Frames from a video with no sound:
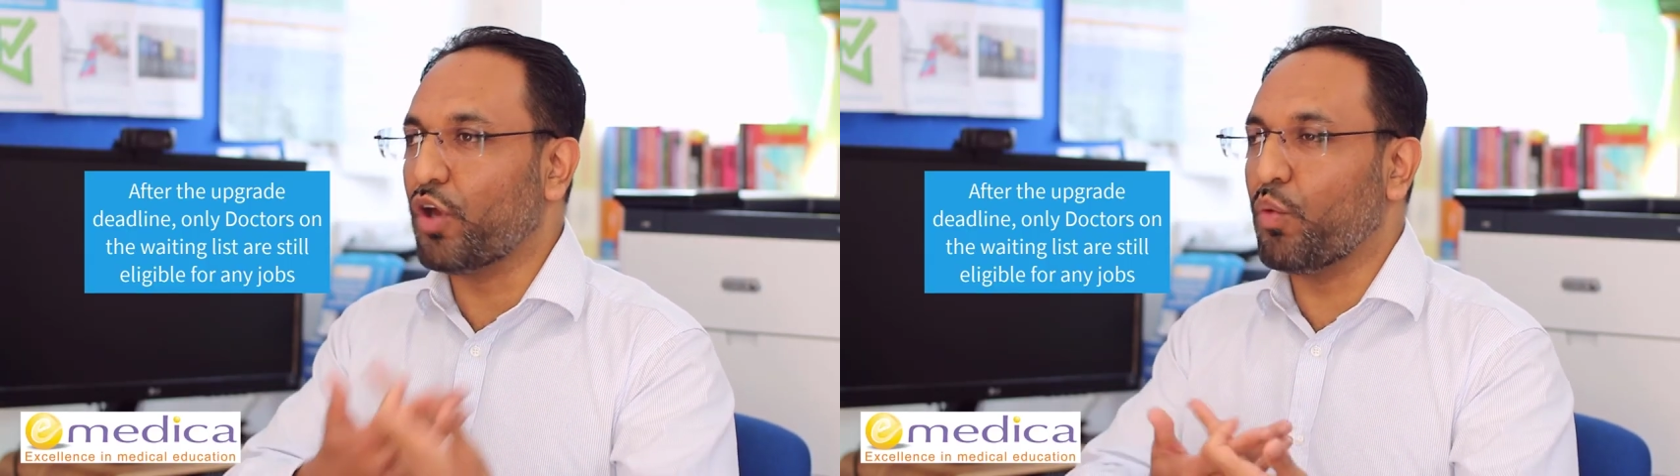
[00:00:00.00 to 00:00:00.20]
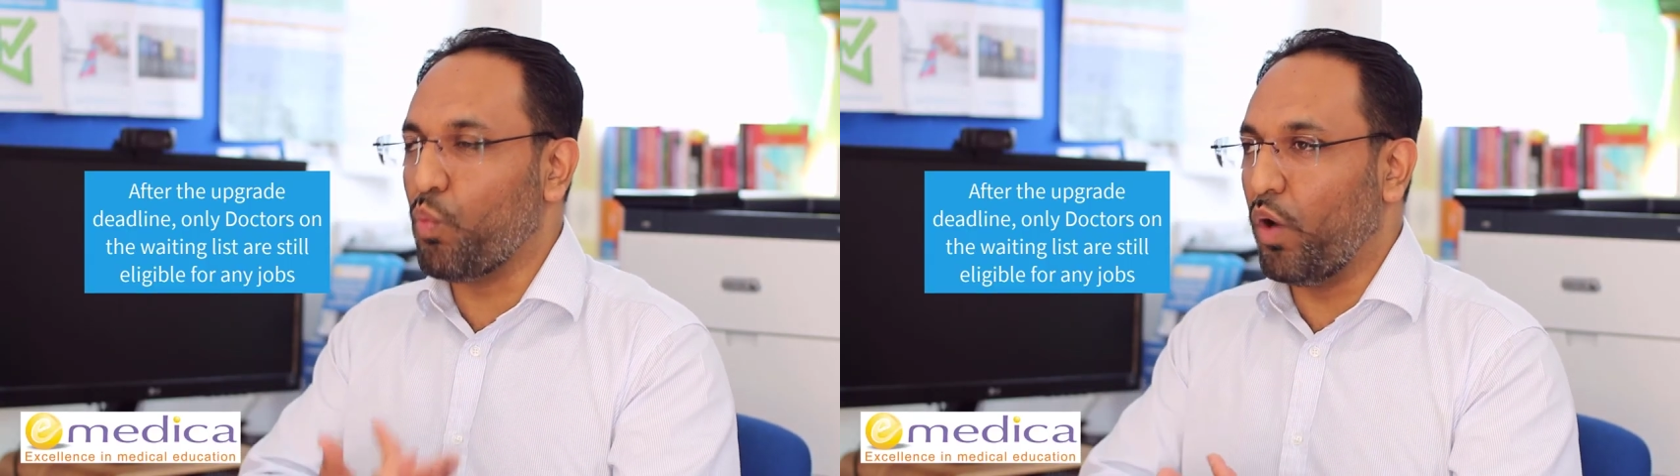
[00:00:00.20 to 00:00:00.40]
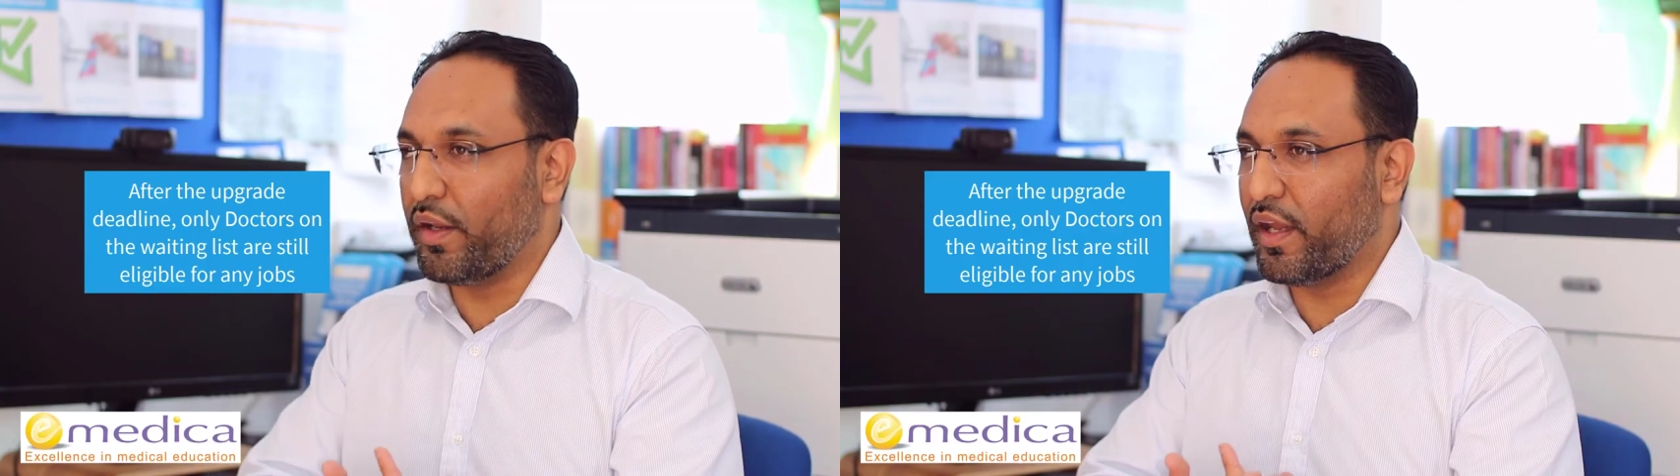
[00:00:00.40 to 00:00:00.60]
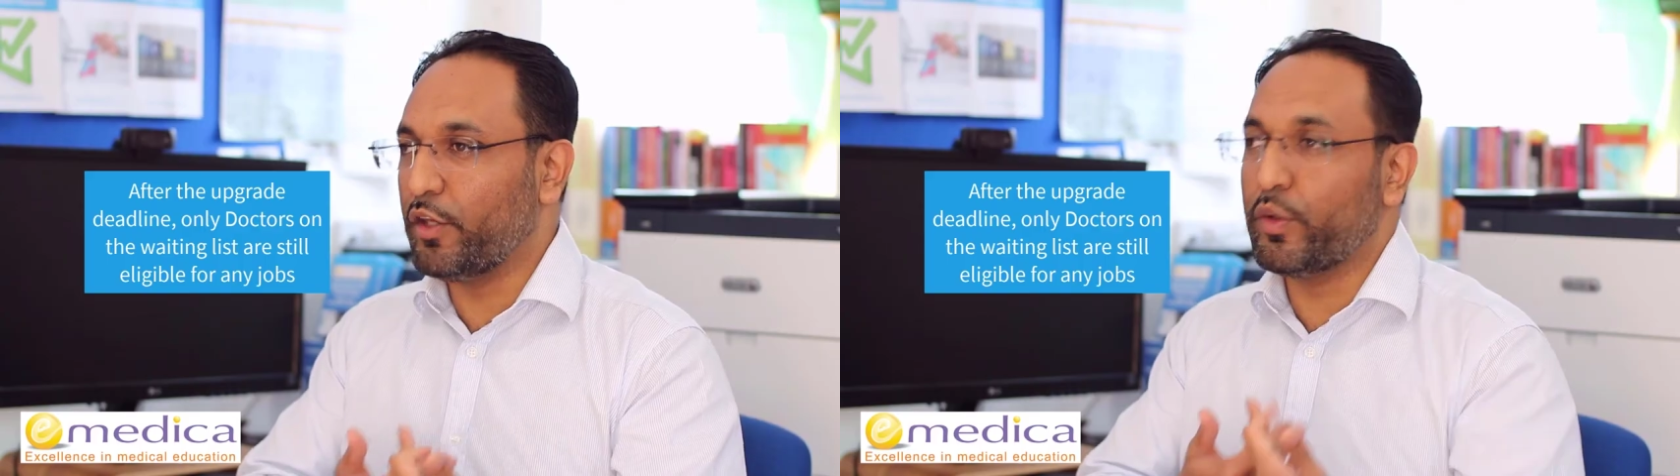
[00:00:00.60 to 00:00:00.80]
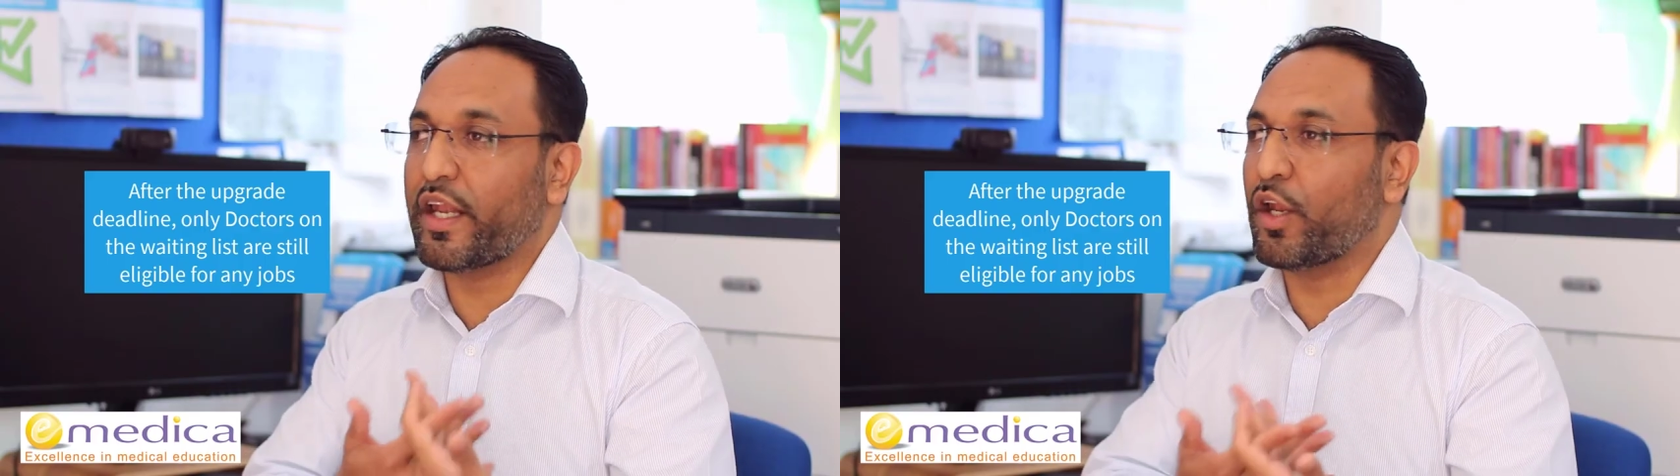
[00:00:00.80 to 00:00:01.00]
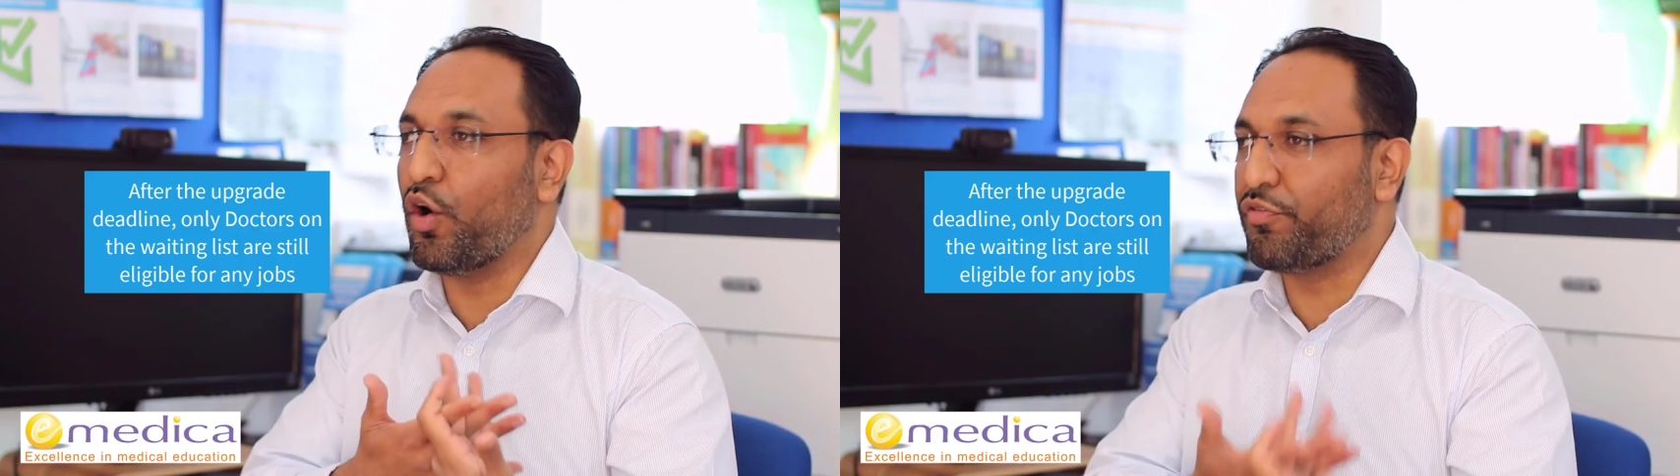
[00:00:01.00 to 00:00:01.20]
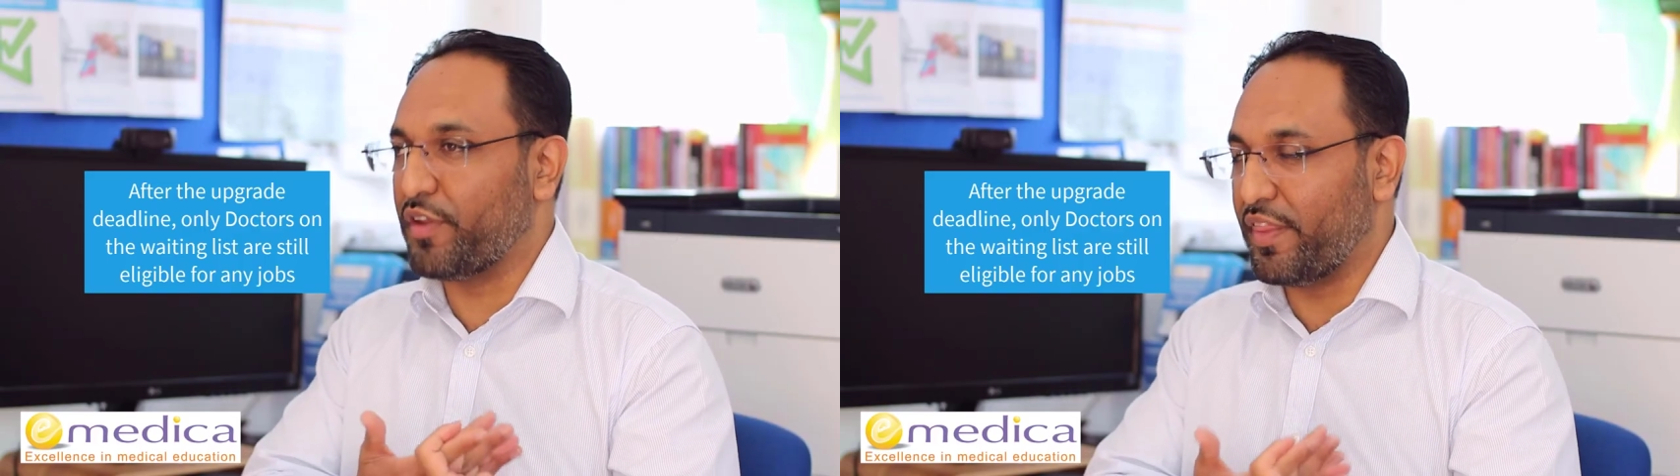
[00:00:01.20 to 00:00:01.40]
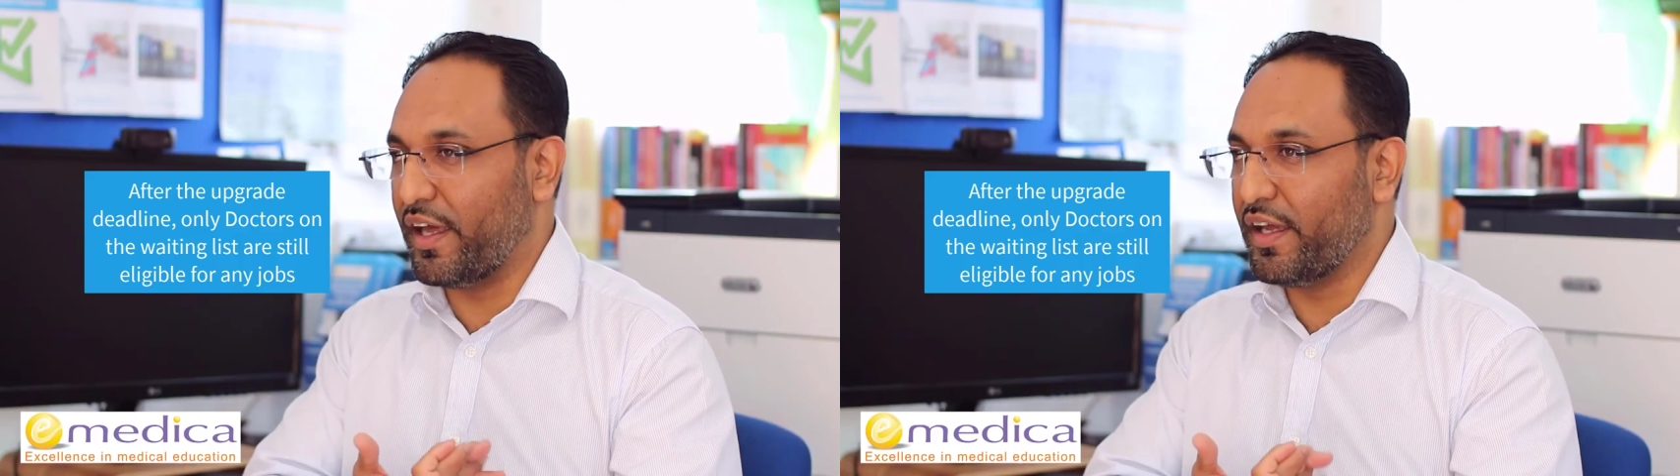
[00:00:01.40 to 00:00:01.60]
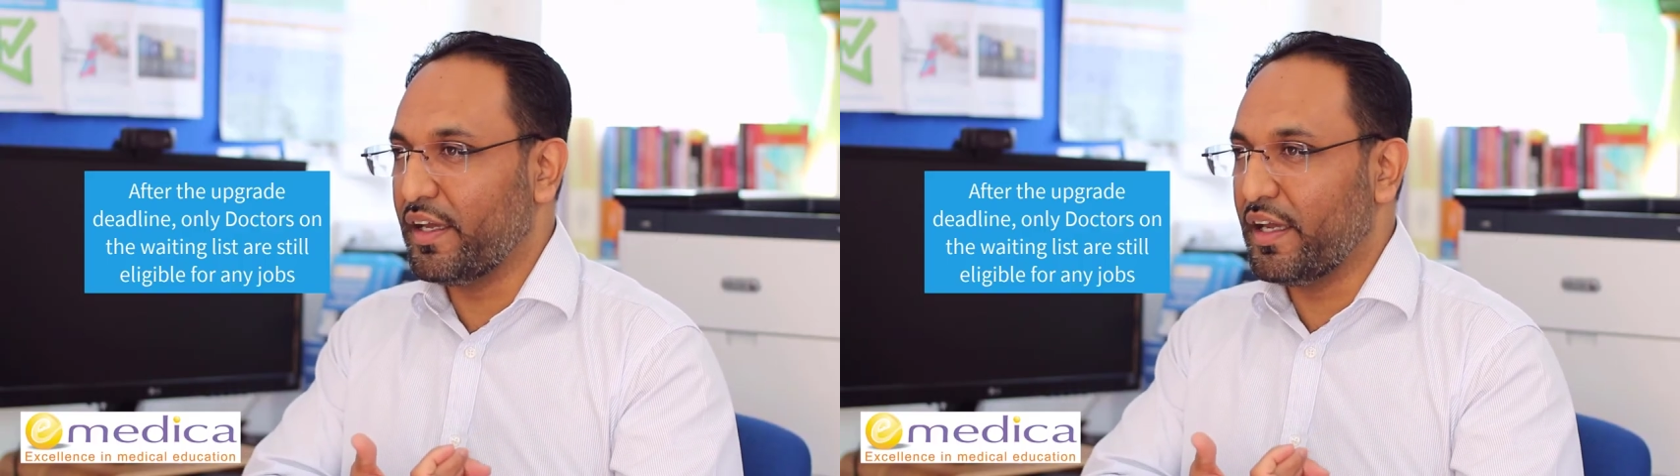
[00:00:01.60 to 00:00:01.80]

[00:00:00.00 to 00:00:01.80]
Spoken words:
don't want and you get an offer there